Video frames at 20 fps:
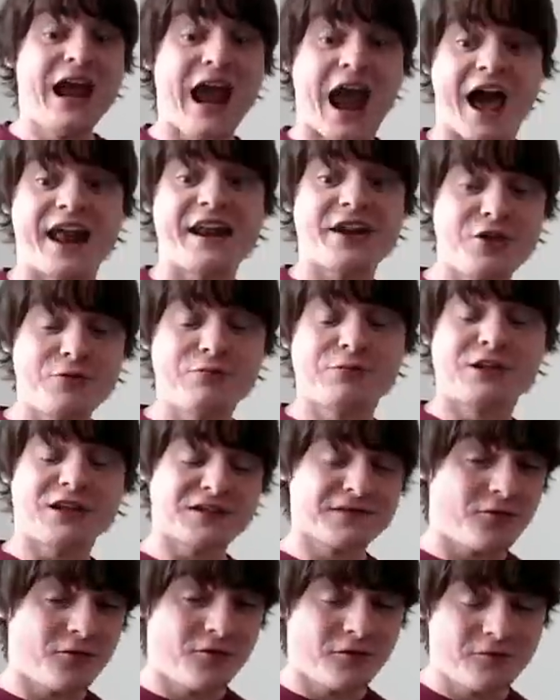And I knew
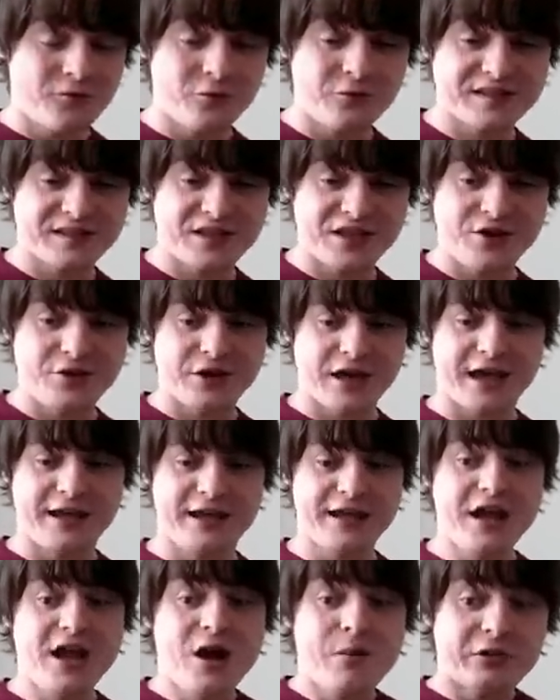plus 44 was the
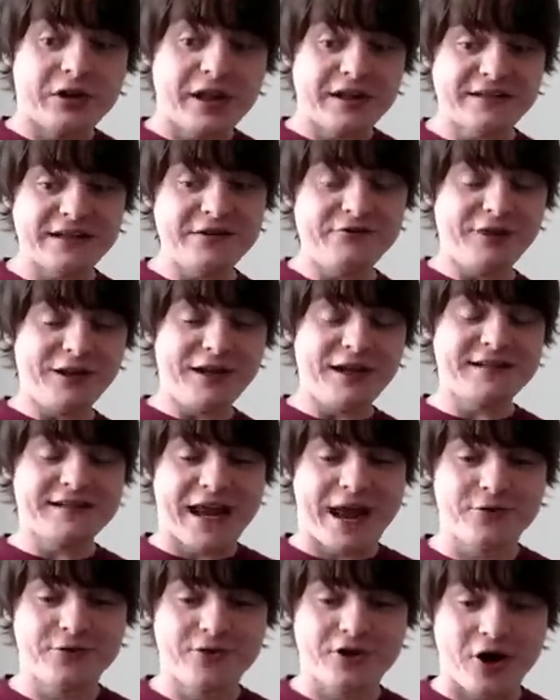UK. But I didn't realize
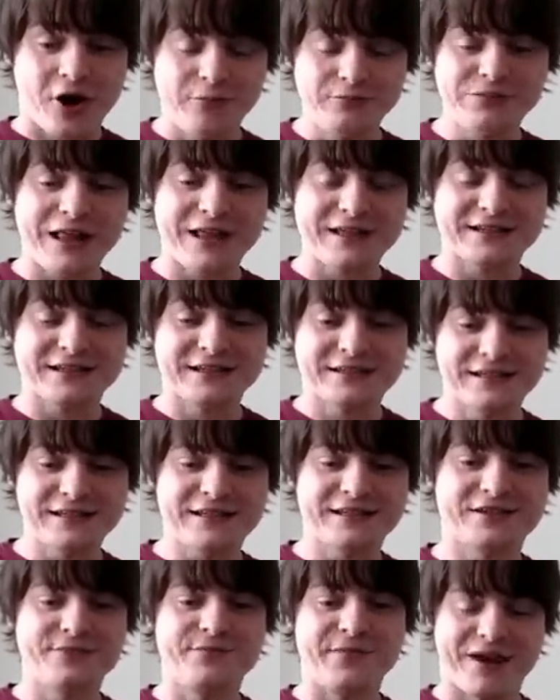how complex a
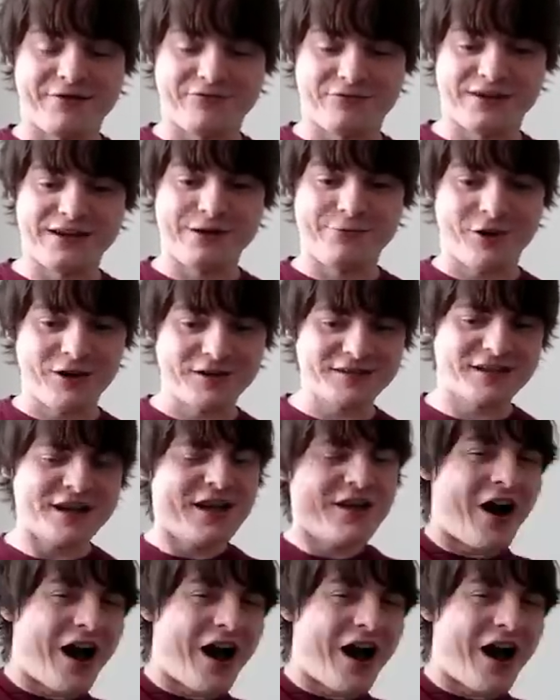system there really was.